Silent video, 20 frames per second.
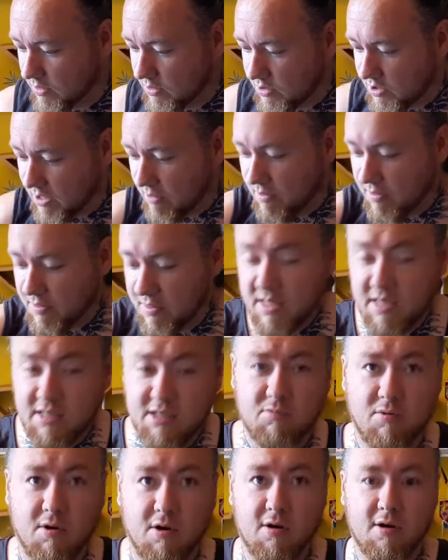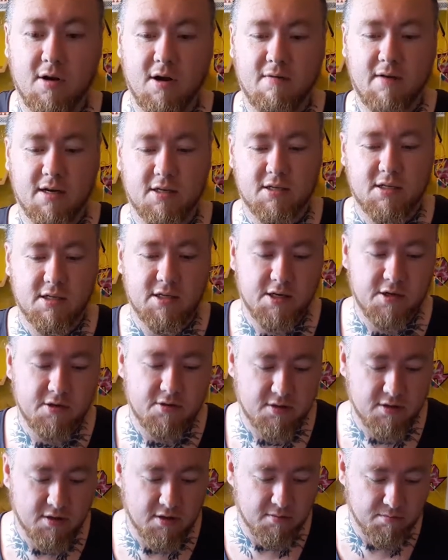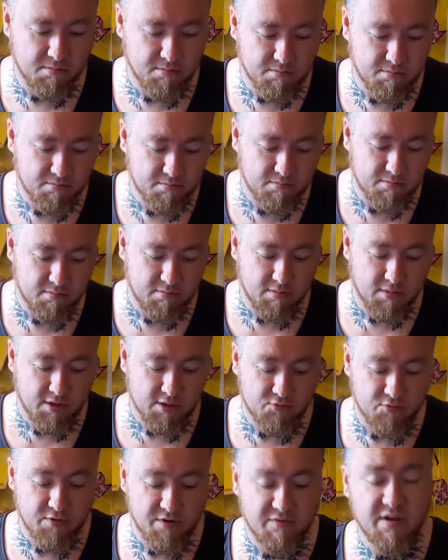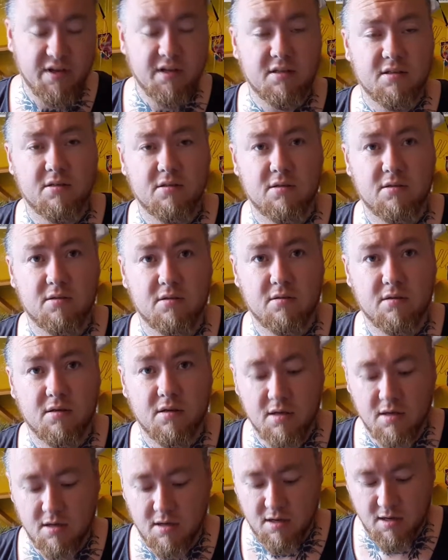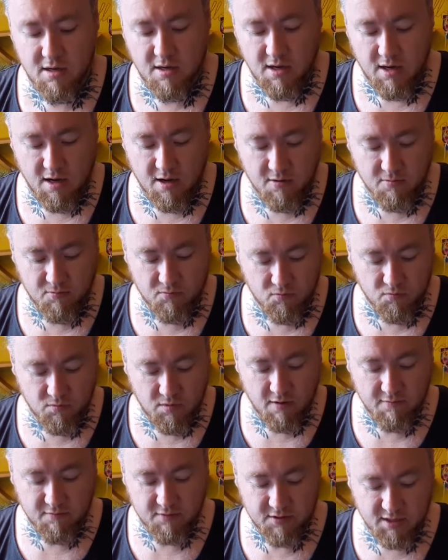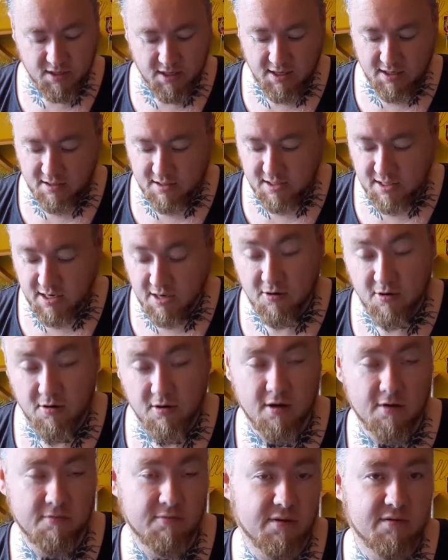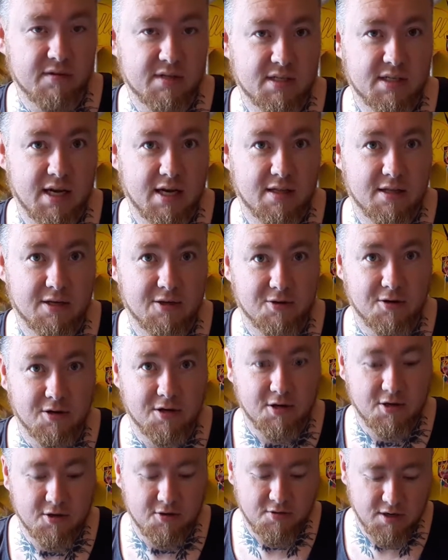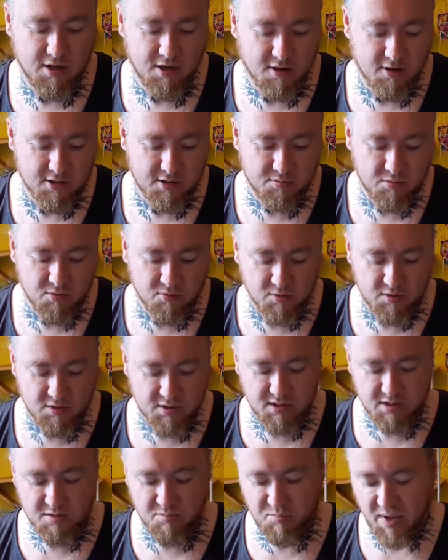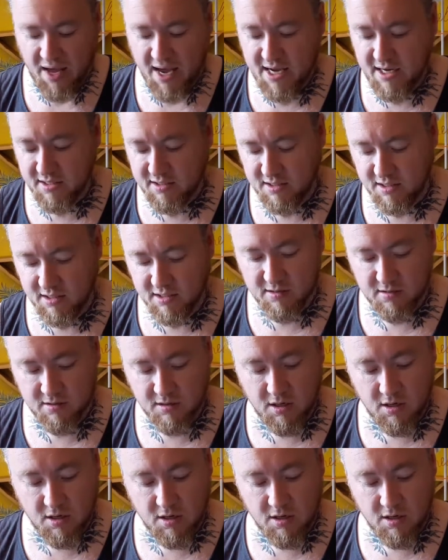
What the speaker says: So on this one, I've actually used them as rivets. Obviously they don't look like rivets now, they look like googly eyes, but once it's painted,